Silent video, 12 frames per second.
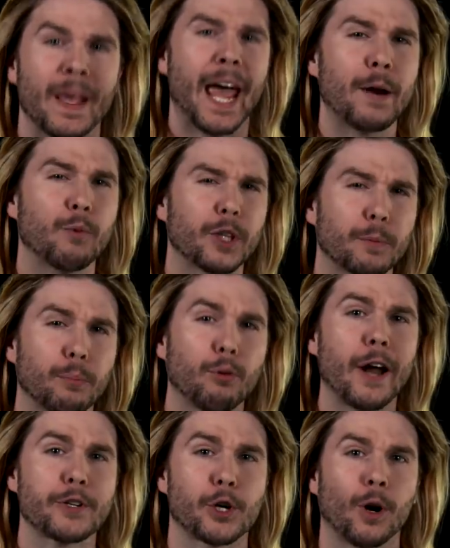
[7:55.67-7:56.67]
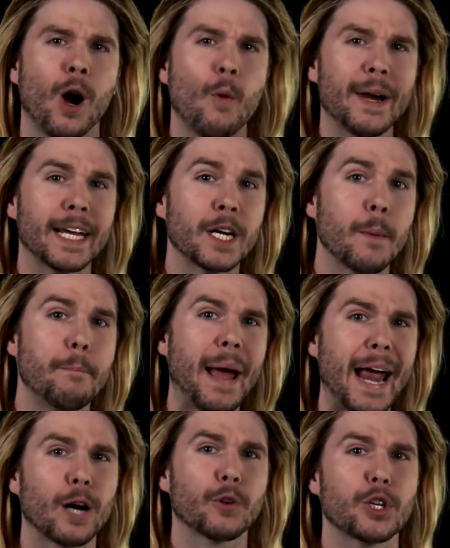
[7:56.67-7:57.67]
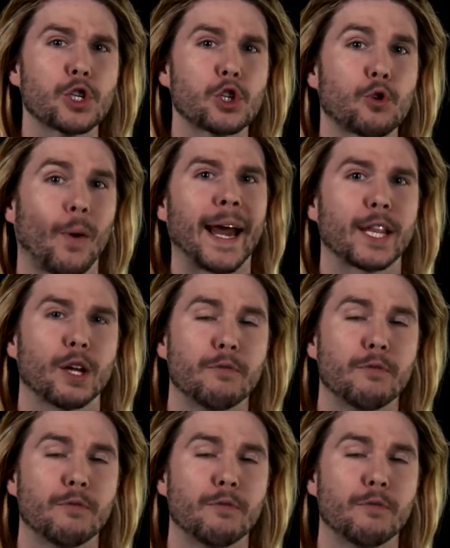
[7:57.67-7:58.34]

And with pressure, we can compare the strength